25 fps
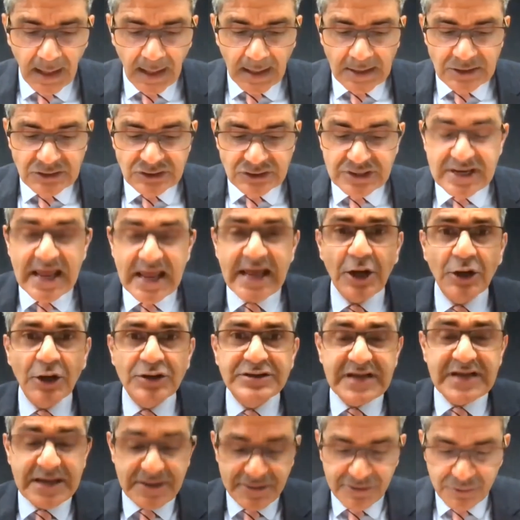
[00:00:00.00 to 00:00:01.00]
Today,
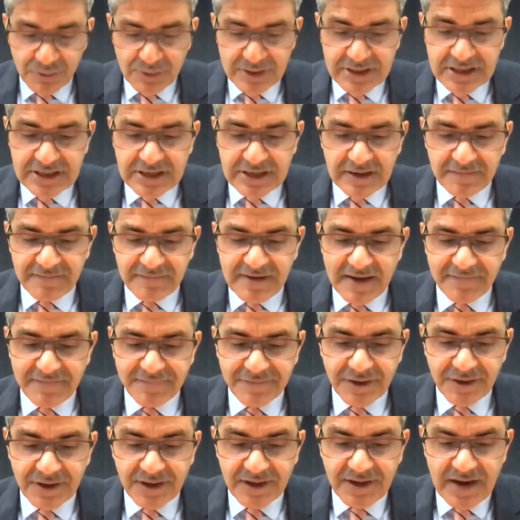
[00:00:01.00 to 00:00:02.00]
on day 3 of
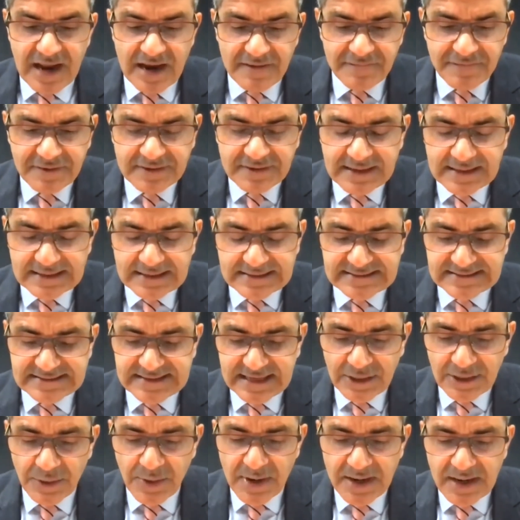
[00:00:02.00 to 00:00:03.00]
Africa
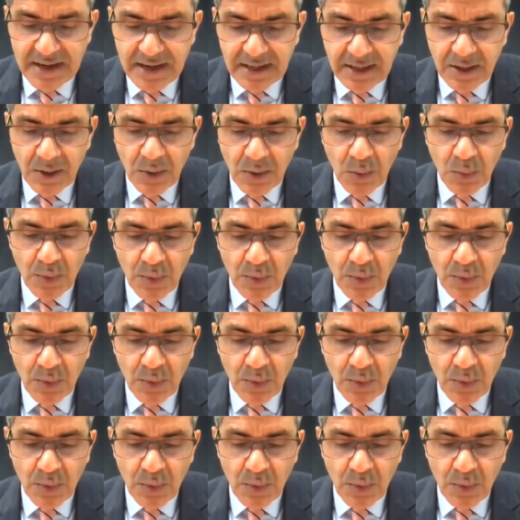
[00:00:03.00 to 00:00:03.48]
Accelerating,